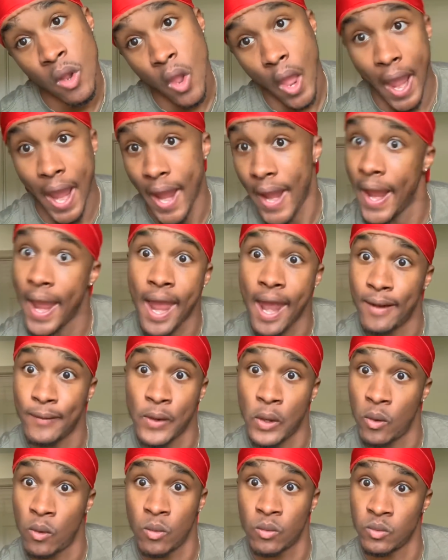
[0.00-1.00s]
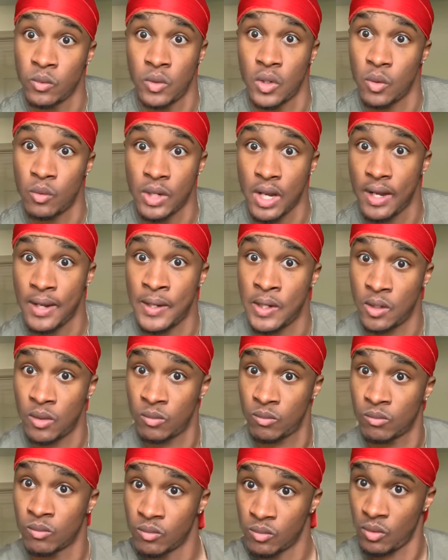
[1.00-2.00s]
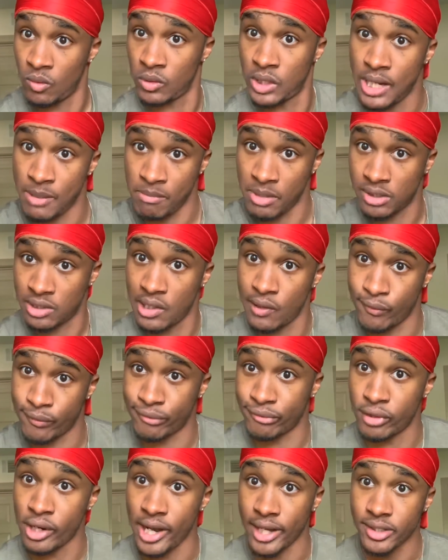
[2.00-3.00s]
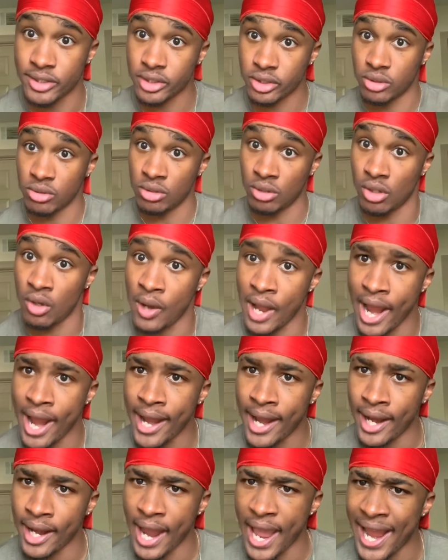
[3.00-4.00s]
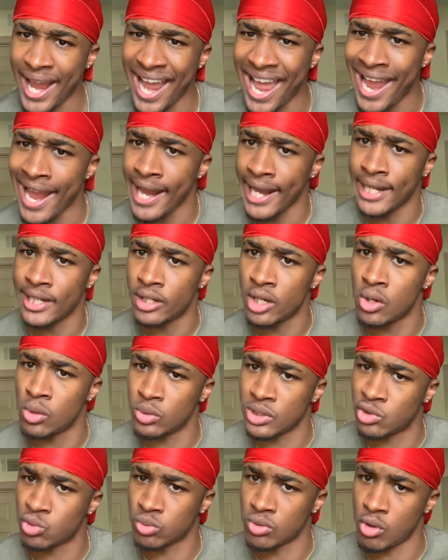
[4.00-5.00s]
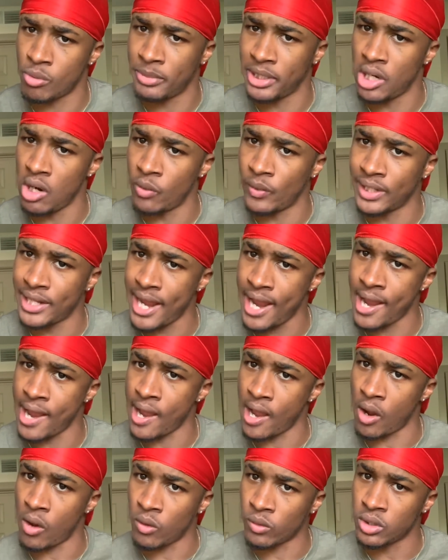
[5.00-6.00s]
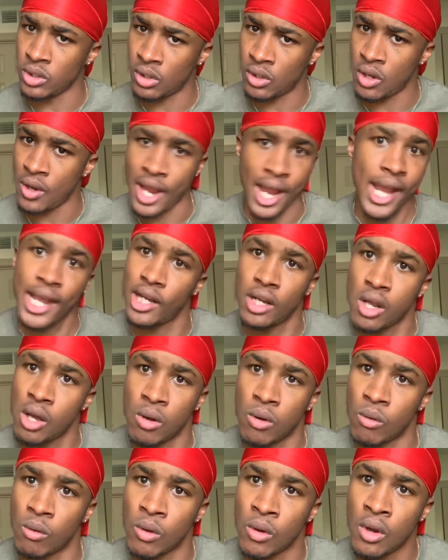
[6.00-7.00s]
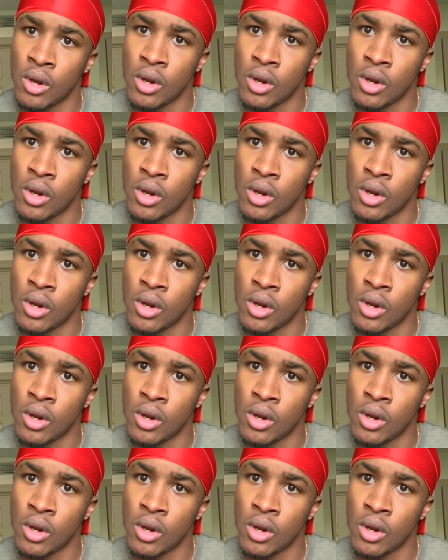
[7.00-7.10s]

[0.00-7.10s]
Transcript: I ain't had no, you know, nothing to, you know, keep myself fresh. You know, I ain't know this was going to be going down. You know, I ain't know.